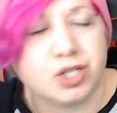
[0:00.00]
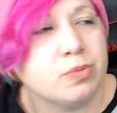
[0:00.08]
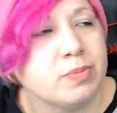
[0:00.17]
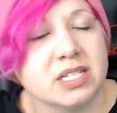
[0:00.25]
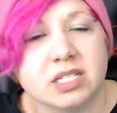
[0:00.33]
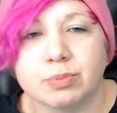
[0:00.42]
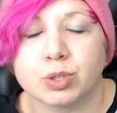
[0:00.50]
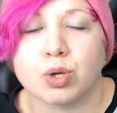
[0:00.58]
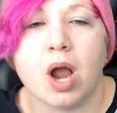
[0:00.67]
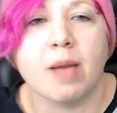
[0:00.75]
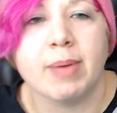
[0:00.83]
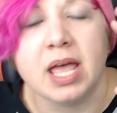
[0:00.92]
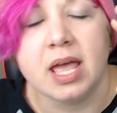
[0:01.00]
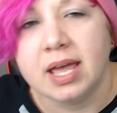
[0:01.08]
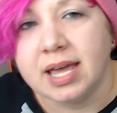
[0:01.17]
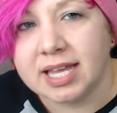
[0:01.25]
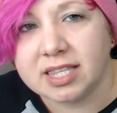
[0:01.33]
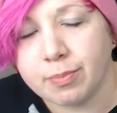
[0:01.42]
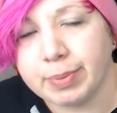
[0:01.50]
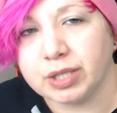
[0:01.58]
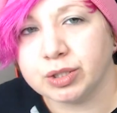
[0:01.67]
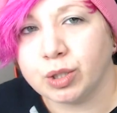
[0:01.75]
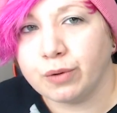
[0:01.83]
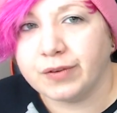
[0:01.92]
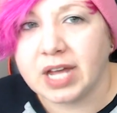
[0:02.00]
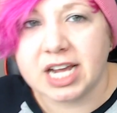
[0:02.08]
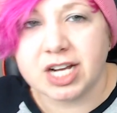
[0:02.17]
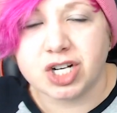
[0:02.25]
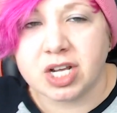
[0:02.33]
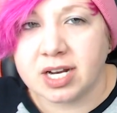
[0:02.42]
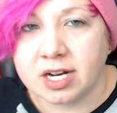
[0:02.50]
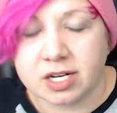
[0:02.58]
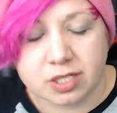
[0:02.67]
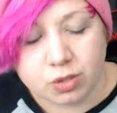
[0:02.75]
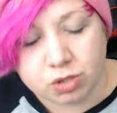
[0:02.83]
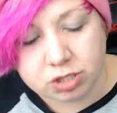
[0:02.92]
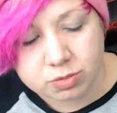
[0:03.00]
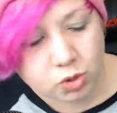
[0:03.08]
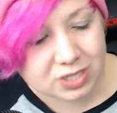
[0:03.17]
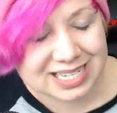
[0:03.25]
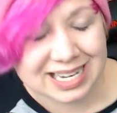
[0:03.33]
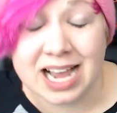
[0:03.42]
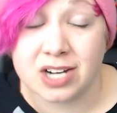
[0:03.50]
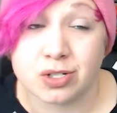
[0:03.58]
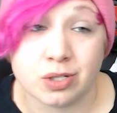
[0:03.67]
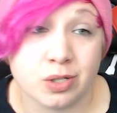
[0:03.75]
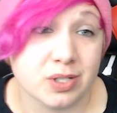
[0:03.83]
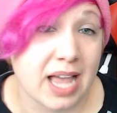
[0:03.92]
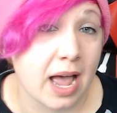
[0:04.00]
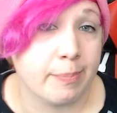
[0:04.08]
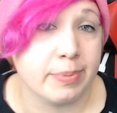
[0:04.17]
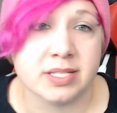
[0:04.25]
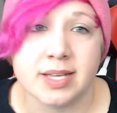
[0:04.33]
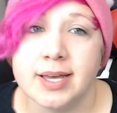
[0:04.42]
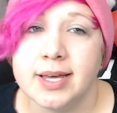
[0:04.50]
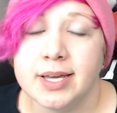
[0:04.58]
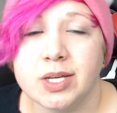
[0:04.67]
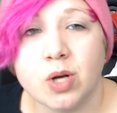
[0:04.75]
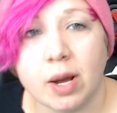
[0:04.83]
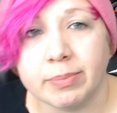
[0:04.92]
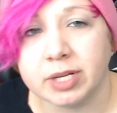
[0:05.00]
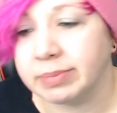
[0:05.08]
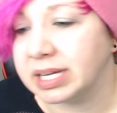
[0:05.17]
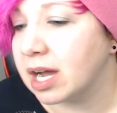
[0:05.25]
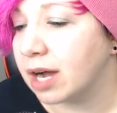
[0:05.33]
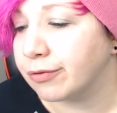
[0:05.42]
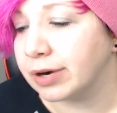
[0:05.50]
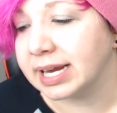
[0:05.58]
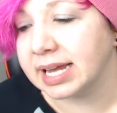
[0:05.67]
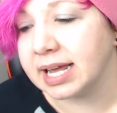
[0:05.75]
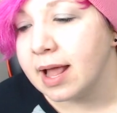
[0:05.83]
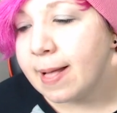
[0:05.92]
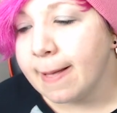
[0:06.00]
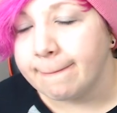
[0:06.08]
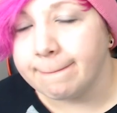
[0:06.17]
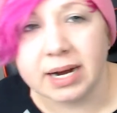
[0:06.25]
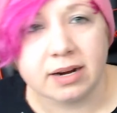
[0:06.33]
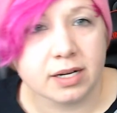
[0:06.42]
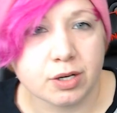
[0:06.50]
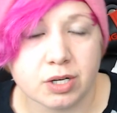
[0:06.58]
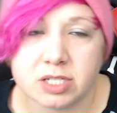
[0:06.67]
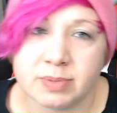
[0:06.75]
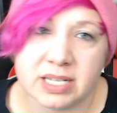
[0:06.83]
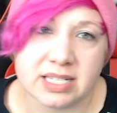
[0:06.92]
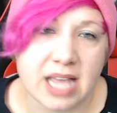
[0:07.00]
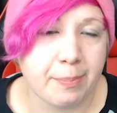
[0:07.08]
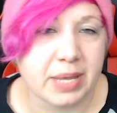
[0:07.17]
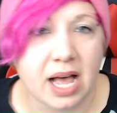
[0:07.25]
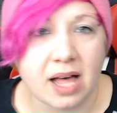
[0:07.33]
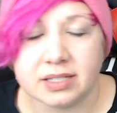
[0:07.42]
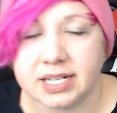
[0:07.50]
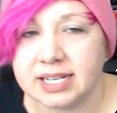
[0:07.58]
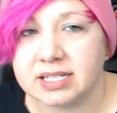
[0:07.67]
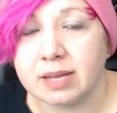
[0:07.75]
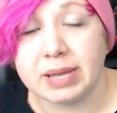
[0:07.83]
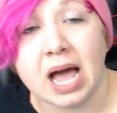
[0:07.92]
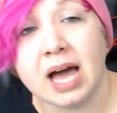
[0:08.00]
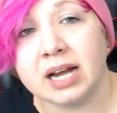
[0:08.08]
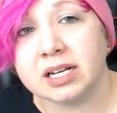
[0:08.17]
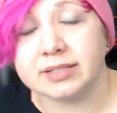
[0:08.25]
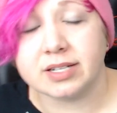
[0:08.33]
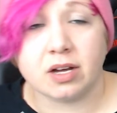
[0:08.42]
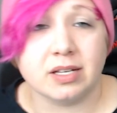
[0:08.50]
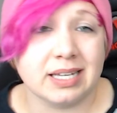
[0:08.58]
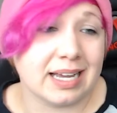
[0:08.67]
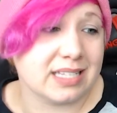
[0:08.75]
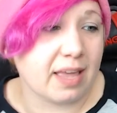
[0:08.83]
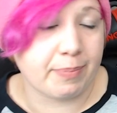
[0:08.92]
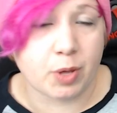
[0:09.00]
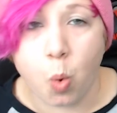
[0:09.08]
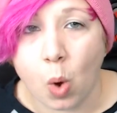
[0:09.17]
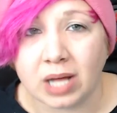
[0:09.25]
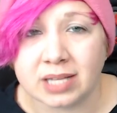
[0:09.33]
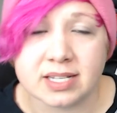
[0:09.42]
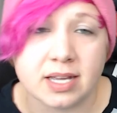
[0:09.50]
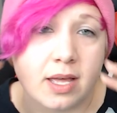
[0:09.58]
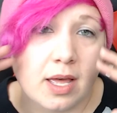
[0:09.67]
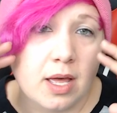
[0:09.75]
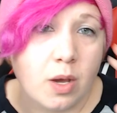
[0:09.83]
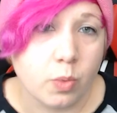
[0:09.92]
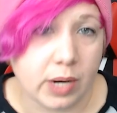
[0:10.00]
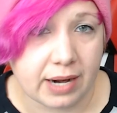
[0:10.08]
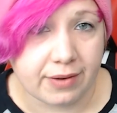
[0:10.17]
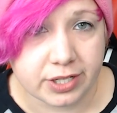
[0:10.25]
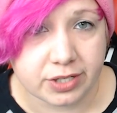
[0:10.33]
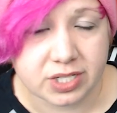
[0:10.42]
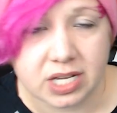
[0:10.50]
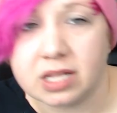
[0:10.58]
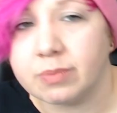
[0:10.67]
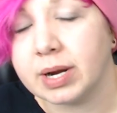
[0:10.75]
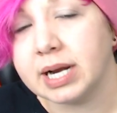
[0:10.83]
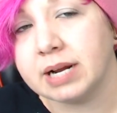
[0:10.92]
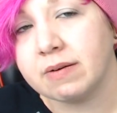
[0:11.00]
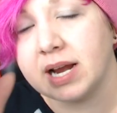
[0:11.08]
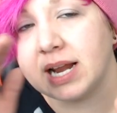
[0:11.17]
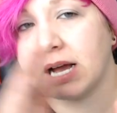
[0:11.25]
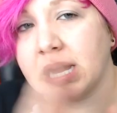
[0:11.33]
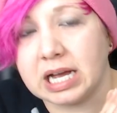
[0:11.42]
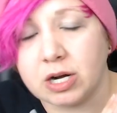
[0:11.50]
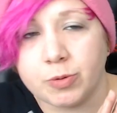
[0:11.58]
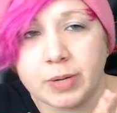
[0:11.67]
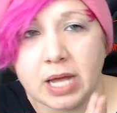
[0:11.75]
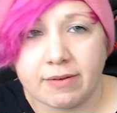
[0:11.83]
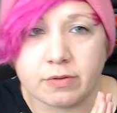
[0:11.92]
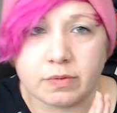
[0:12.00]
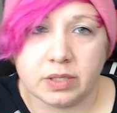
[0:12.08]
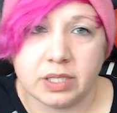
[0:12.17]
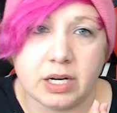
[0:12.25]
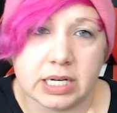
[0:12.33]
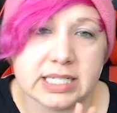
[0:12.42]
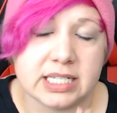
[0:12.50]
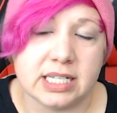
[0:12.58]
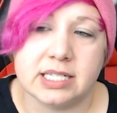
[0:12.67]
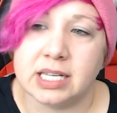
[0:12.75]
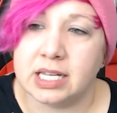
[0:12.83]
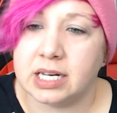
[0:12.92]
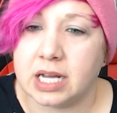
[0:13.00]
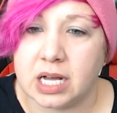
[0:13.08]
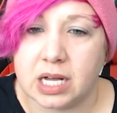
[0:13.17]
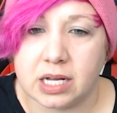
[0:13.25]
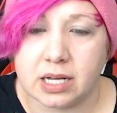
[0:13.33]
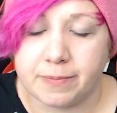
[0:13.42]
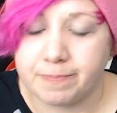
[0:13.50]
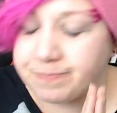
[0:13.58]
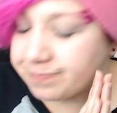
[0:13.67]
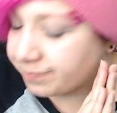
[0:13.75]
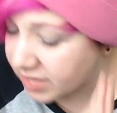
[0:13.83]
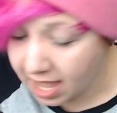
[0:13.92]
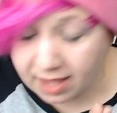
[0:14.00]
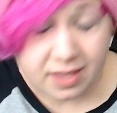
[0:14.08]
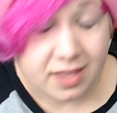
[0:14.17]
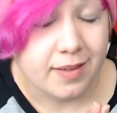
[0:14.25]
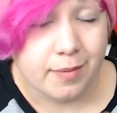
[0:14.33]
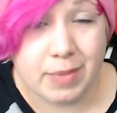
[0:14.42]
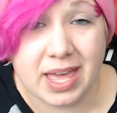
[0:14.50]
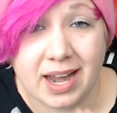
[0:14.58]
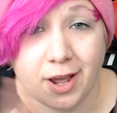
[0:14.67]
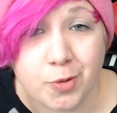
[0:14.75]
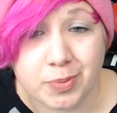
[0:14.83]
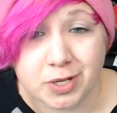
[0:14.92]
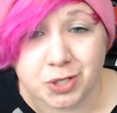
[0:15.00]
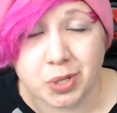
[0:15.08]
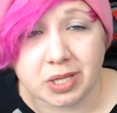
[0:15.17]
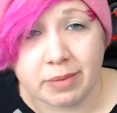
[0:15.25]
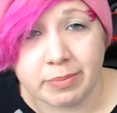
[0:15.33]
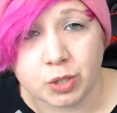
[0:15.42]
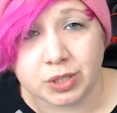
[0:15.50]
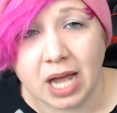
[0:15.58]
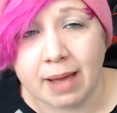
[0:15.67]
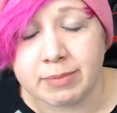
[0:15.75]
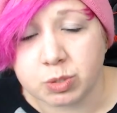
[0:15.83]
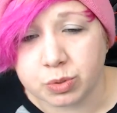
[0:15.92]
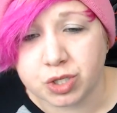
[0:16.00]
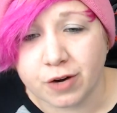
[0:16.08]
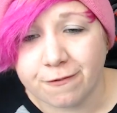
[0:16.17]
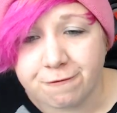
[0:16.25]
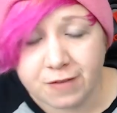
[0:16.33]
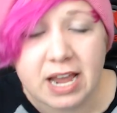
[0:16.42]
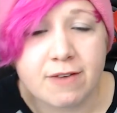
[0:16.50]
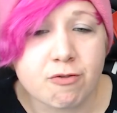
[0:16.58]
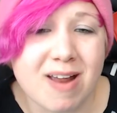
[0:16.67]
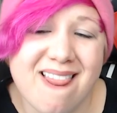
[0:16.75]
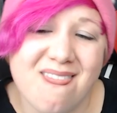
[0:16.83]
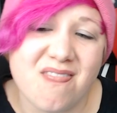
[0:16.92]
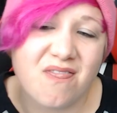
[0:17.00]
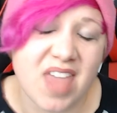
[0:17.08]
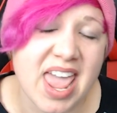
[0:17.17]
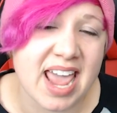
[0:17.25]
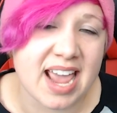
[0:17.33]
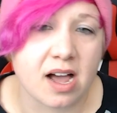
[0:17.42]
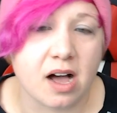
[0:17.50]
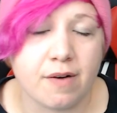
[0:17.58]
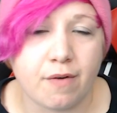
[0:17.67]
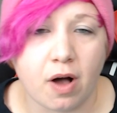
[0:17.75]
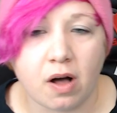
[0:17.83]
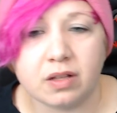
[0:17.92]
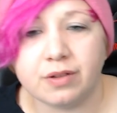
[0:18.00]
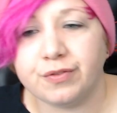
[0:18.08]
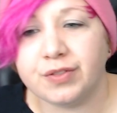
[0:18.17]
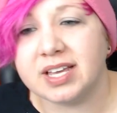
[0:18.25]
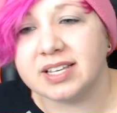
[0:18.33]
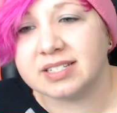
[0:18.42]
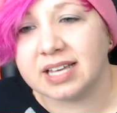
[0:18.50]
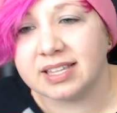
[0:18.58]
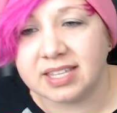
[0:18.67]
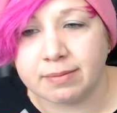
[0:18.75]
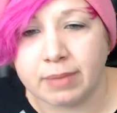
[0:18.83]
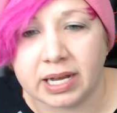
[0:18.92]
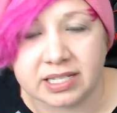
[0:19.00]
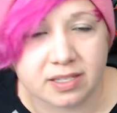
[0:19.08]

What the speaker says: me a subscribe, hit the bell notification, and as soon as more Zenkaiger news happens, you know I'm gonna be covering it. Merry Christmas, happy holidays, happy Hanukkah to all you guys, happy Kwanzaa, whatever you're celebrating right now. I hope you have a really great season. Yeah, man, I hope you enjoy it. Let me know in the comments, what was your favorite thing of all of this? I think mine's the